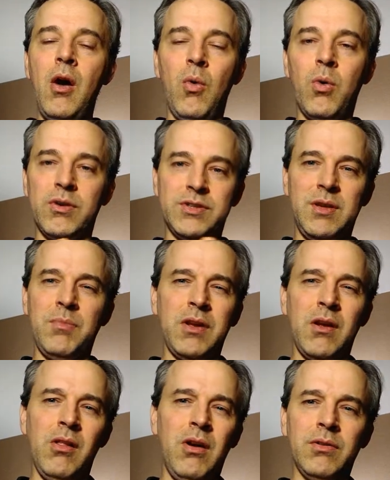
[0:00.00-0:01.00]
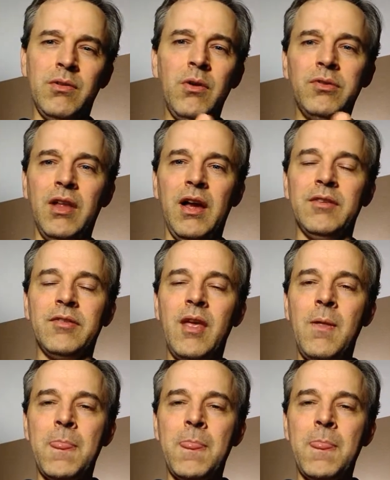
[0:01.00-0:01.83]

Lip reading: or something along those lines.